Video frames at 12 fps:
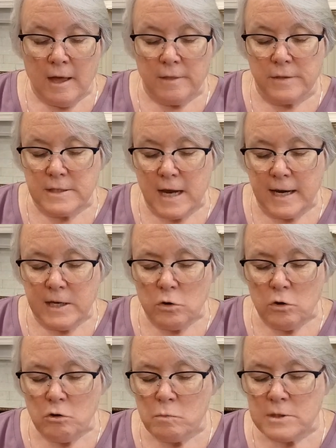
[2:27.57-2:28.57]
The dining
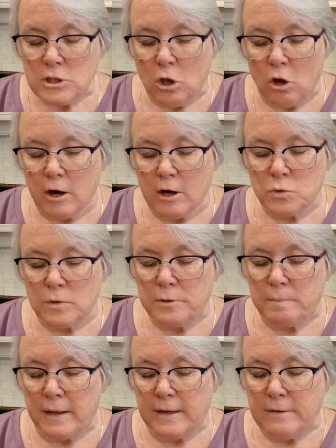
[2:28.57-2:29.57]
room was large with
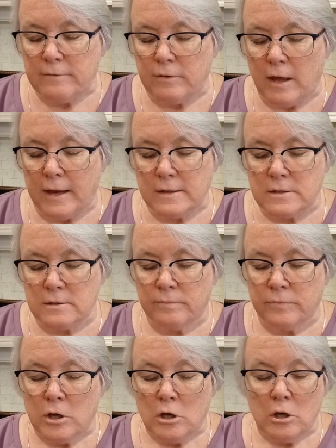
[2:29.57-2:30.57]
plenty of light.
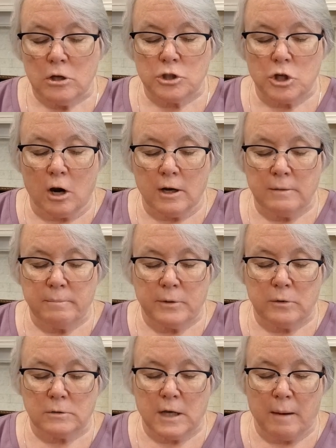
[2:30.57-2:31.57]
Charlie
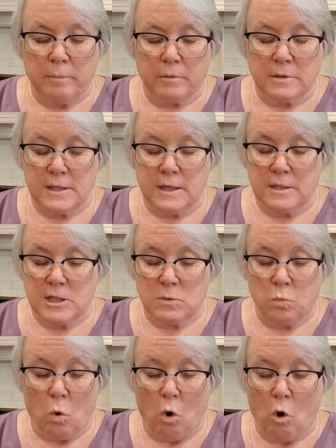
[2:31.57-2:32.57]
built cupboards in the
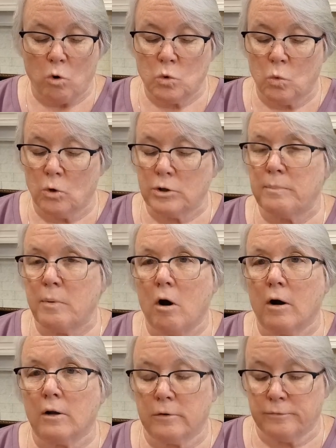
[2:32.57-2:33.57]
wall toward the
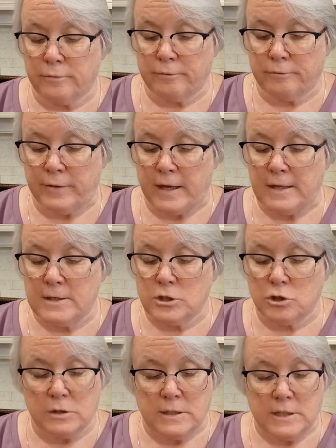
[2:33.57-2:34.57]
parlor for Fanny's
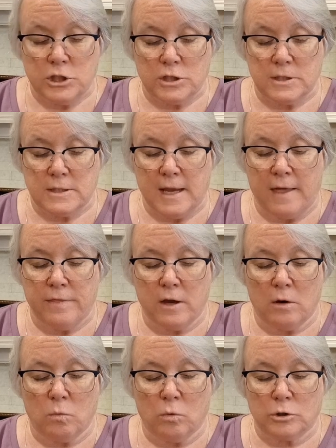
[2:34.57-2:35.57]
good dishes, and
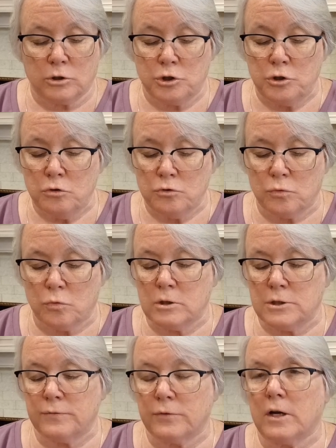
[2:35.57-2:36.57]
there were 2 drawers
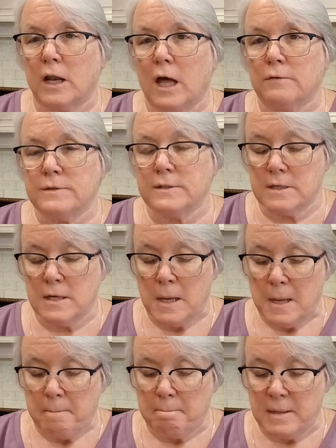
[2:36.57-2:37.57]
for gloves,
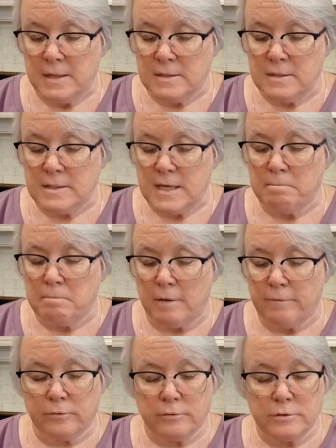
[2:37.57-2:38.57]
mittens, and
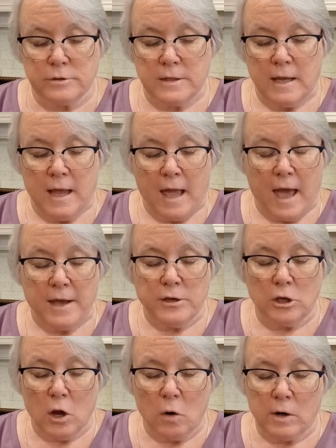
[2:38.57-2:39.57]
mufflers, and a
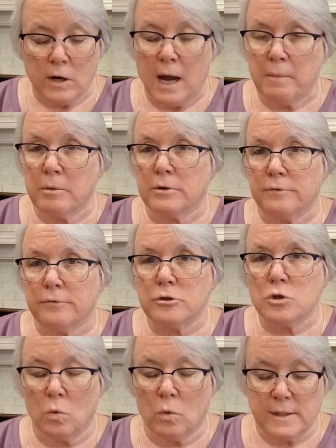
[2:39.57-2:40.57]
lower cupboard for
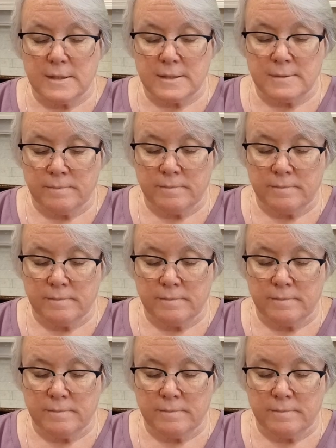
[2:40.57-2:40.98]
toys.